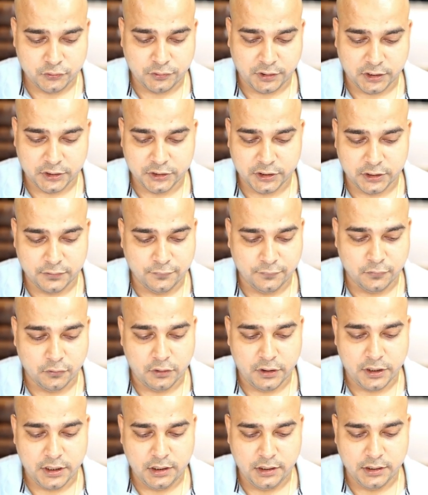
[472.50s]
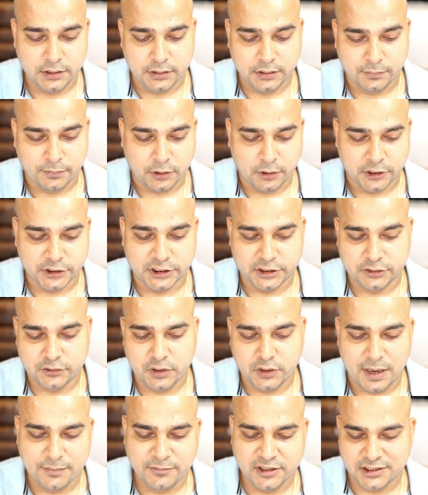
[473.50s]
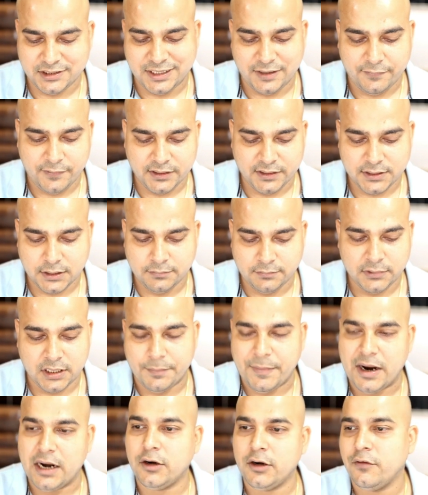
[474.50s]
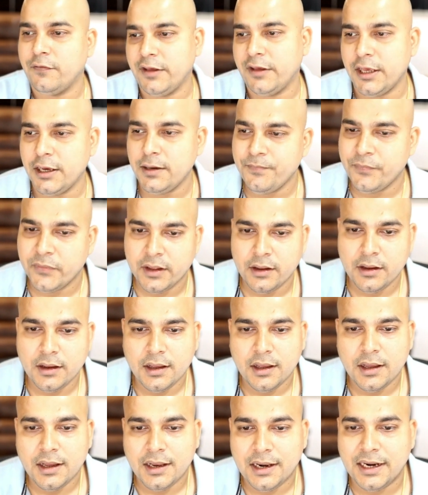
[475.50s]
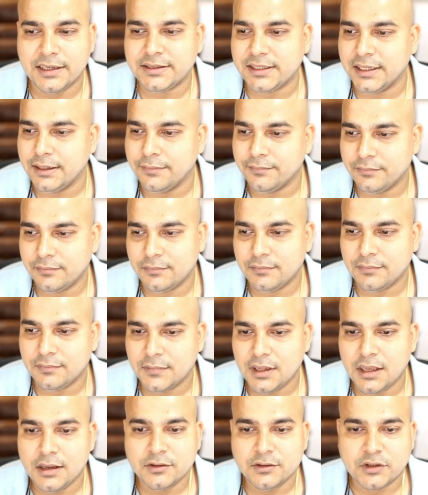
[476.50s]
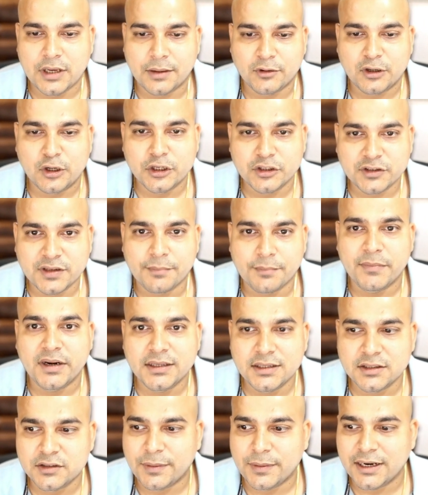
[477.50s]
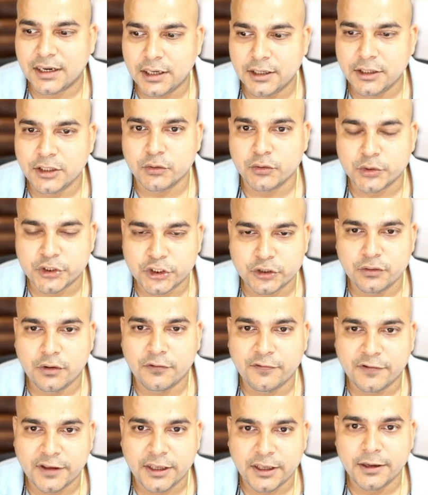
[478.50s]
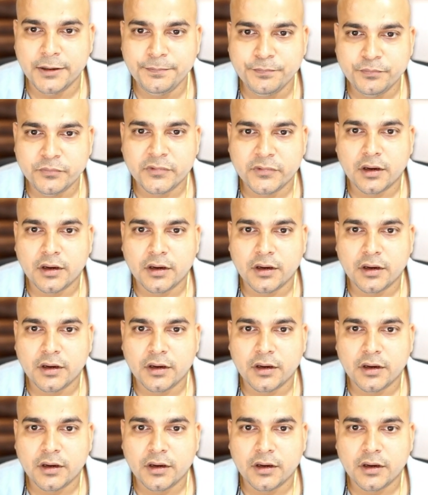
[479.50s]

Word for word: structured folder in the project. So I'm just giving some command over here. Let's see. So I'm going to submit this particular new issue over here.